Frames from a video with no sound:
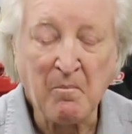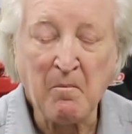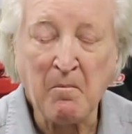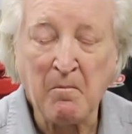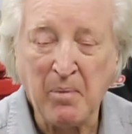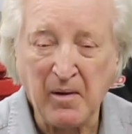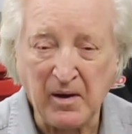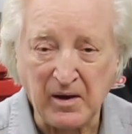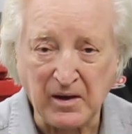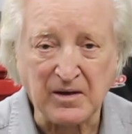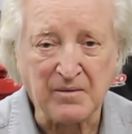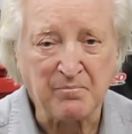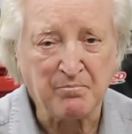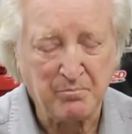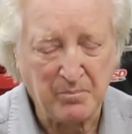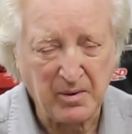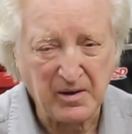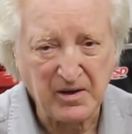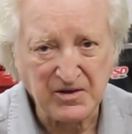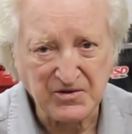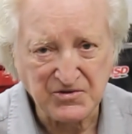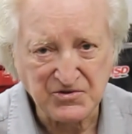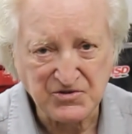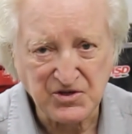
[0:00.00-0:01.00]
big,
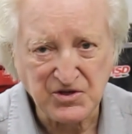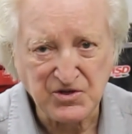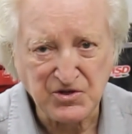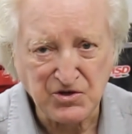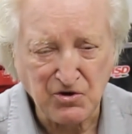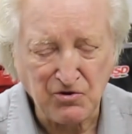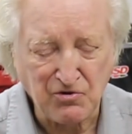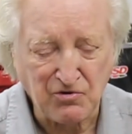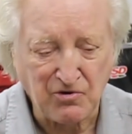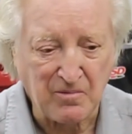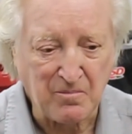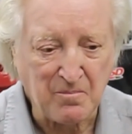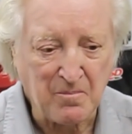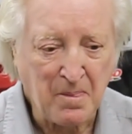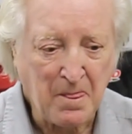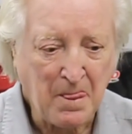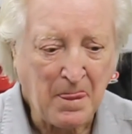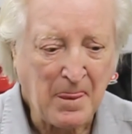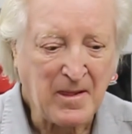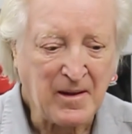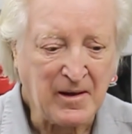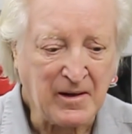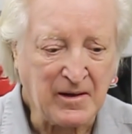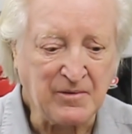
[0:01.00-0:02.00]
biggest in Europe.
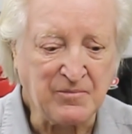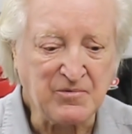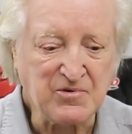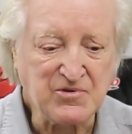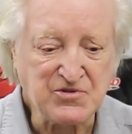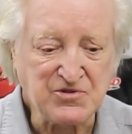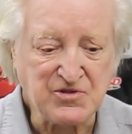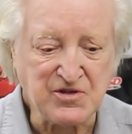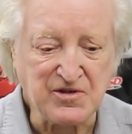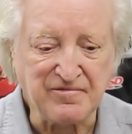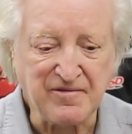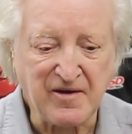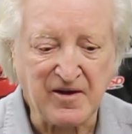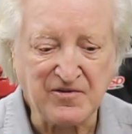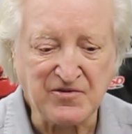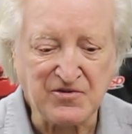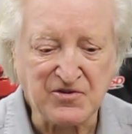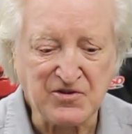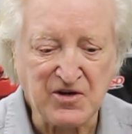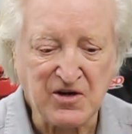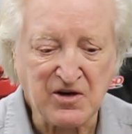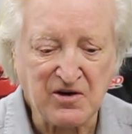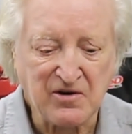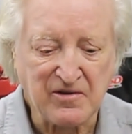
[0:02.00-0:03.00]
He was chief
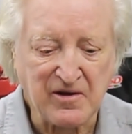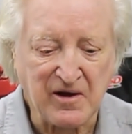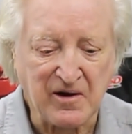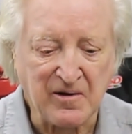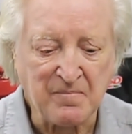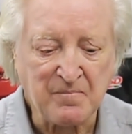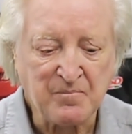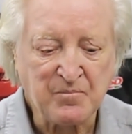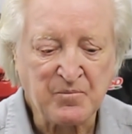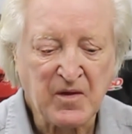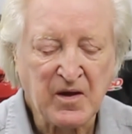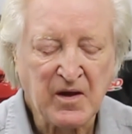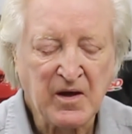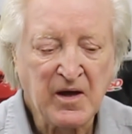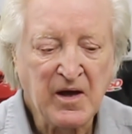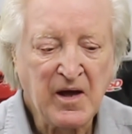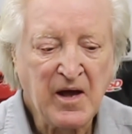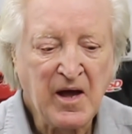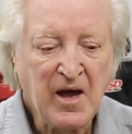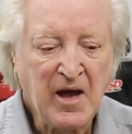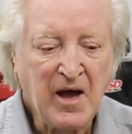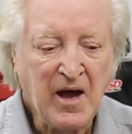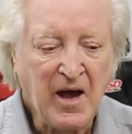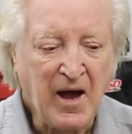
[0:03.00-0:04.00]
engineer there.
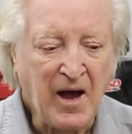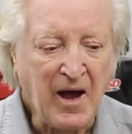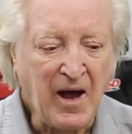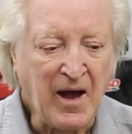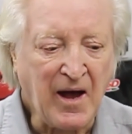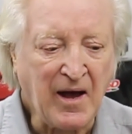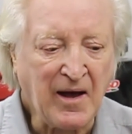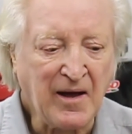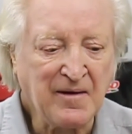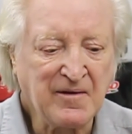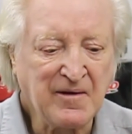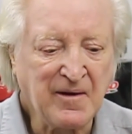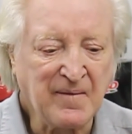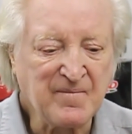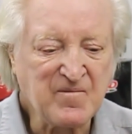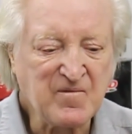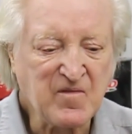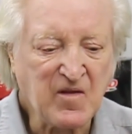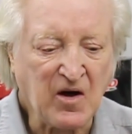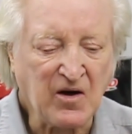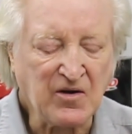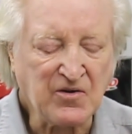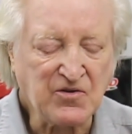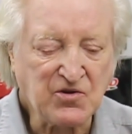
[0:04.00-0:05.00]
And
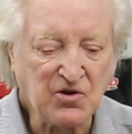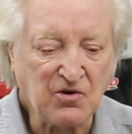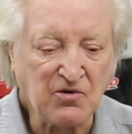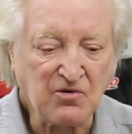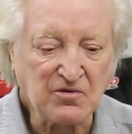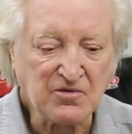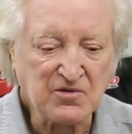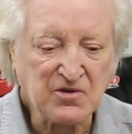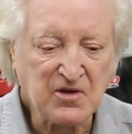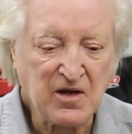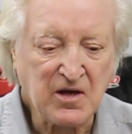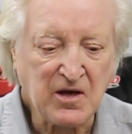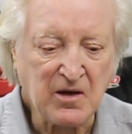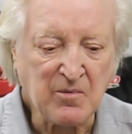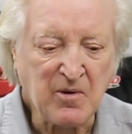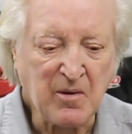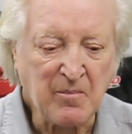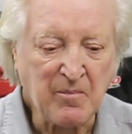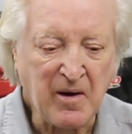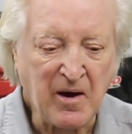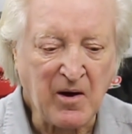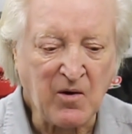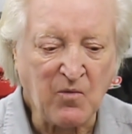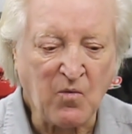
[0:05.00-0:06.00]
uh, I talked to him
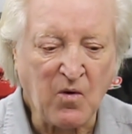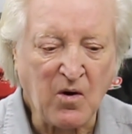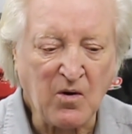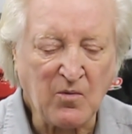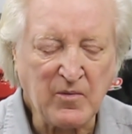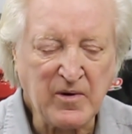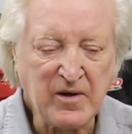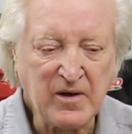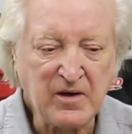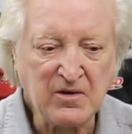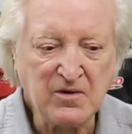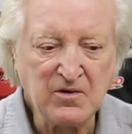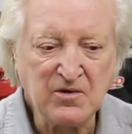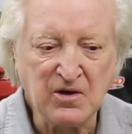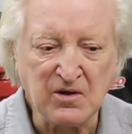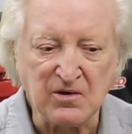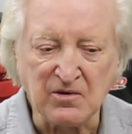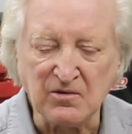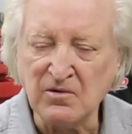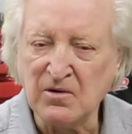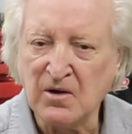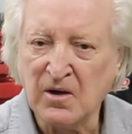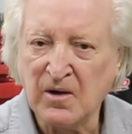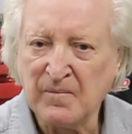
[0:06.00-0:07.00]
about what we could
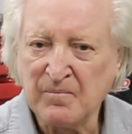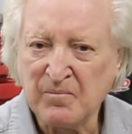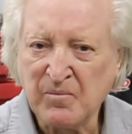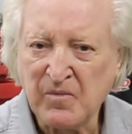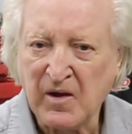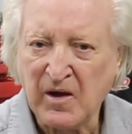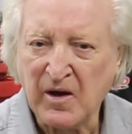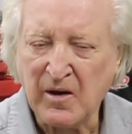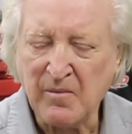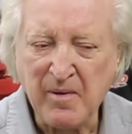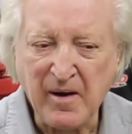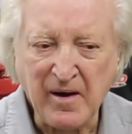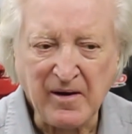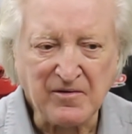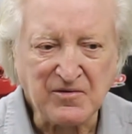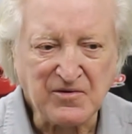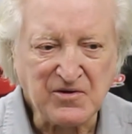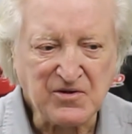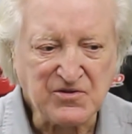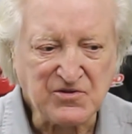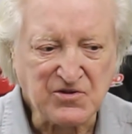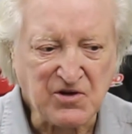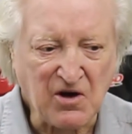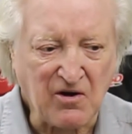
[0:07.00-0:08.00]
do about
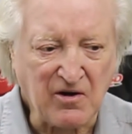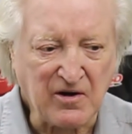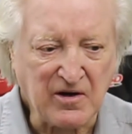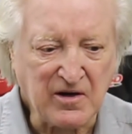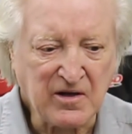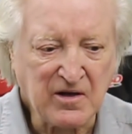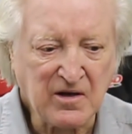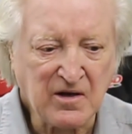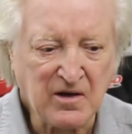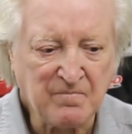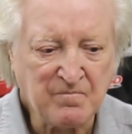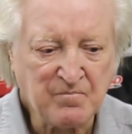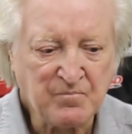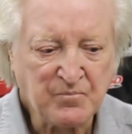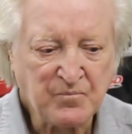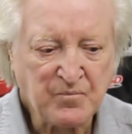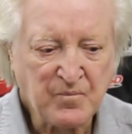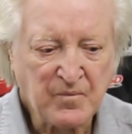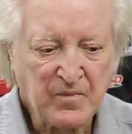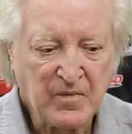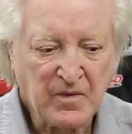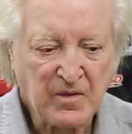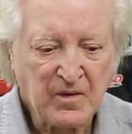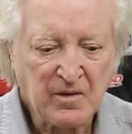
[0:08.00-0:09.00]
designing a
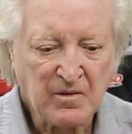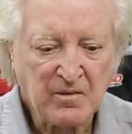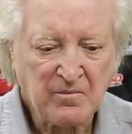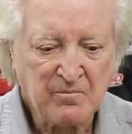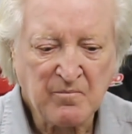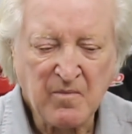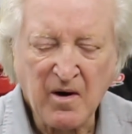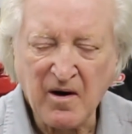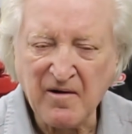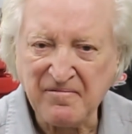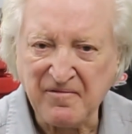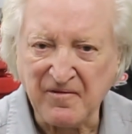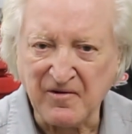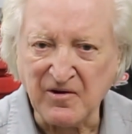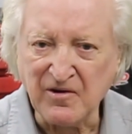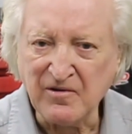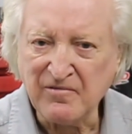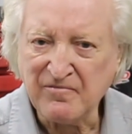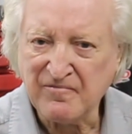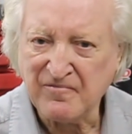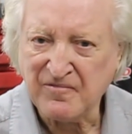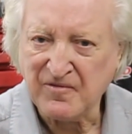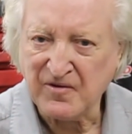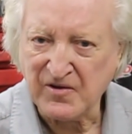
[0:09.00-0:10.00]
muffler
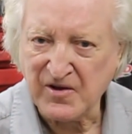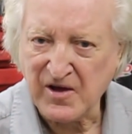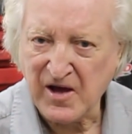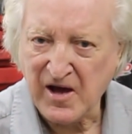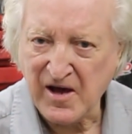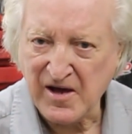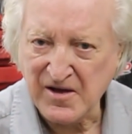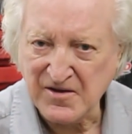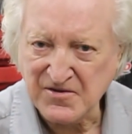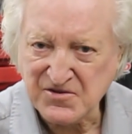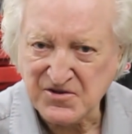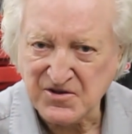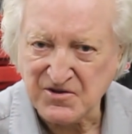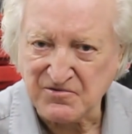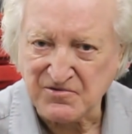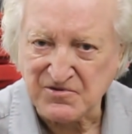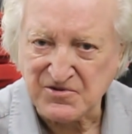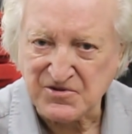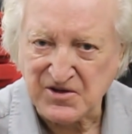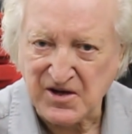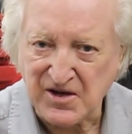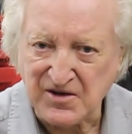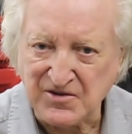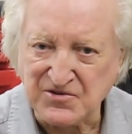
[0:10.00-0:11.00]
for the
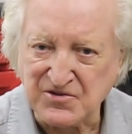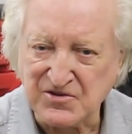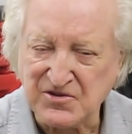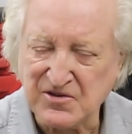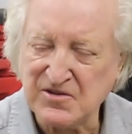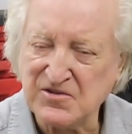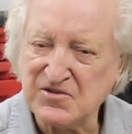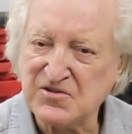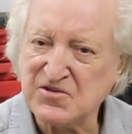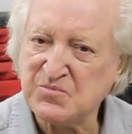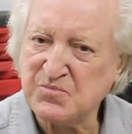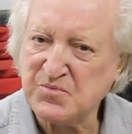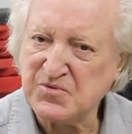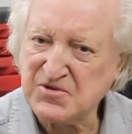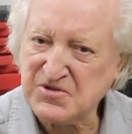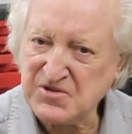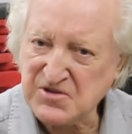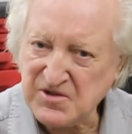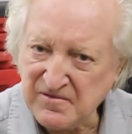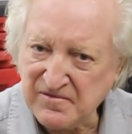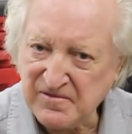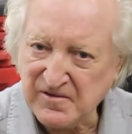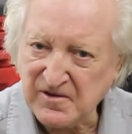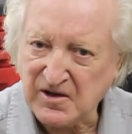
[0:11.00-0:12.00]
A-series engine and
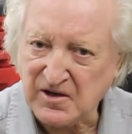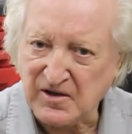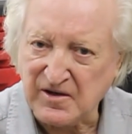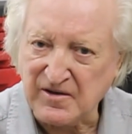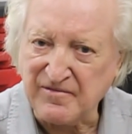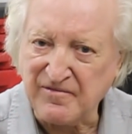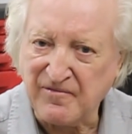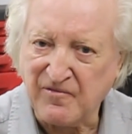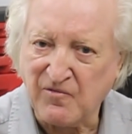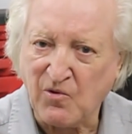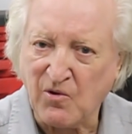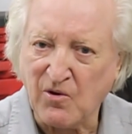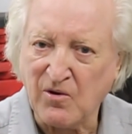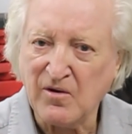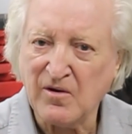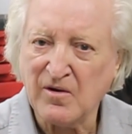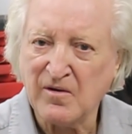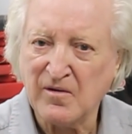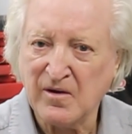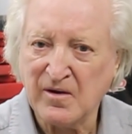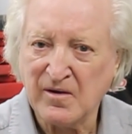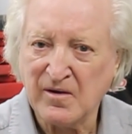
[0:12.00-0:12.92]
specifically for